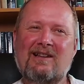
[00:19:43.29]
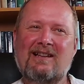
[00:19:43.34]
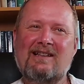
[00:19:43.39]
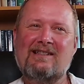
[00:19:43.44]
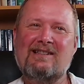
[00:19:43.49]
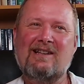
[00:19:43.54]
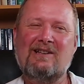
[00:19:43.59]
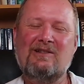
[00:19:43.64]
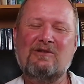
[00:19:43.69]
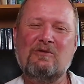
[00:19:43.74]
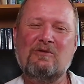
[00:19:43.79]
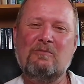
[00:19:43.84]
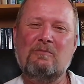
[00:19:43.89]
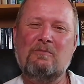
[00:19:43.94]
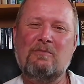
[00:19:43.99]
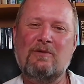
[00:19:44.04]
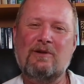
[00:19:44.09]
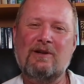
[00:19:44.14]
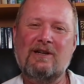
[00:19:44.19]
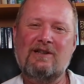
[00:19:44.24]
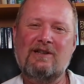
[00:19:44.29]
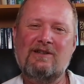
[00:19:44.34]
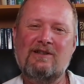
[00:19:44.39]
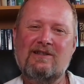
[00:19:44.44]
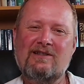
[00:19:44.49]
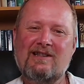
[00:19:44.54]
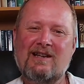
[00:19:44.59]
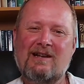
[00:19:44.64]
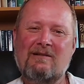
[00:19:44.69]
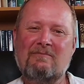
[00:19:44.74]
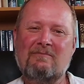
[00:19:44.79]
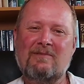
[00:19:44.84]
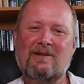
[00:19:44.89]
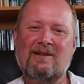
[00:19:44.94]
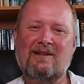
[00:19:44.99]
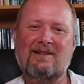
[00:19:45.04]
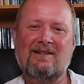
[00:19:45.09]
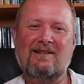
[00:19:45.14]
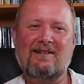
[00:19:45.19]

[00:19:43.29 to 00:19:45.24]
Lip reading: let's say, to bridge some